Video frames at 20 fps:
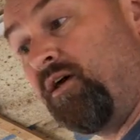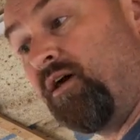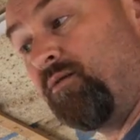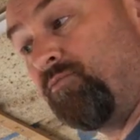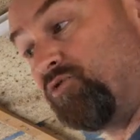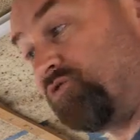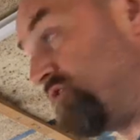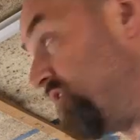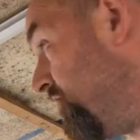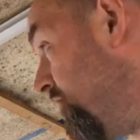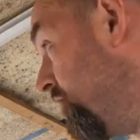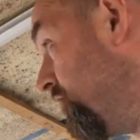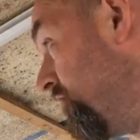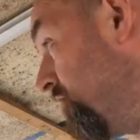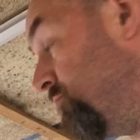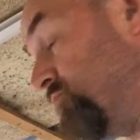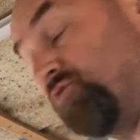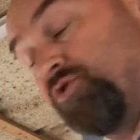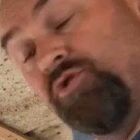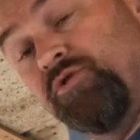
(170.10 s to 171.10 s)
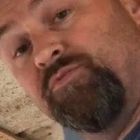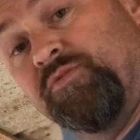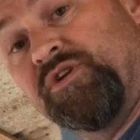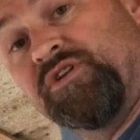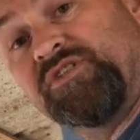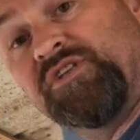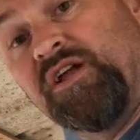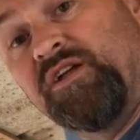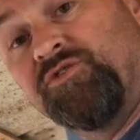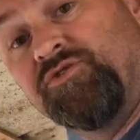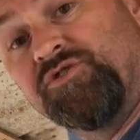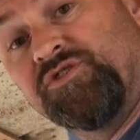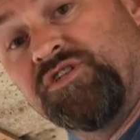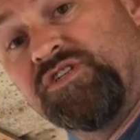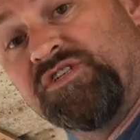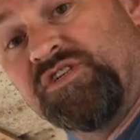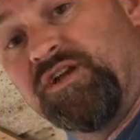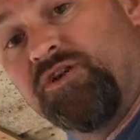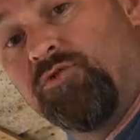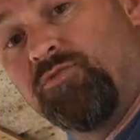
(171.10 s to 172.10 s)
and we'll see how it comes on when I start using
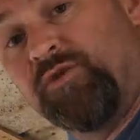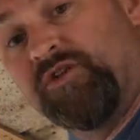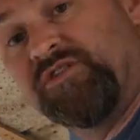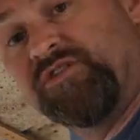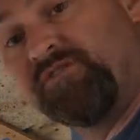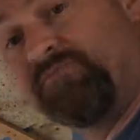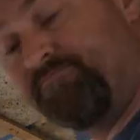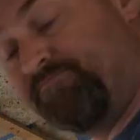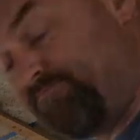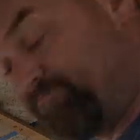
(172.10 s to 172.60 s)
single ones.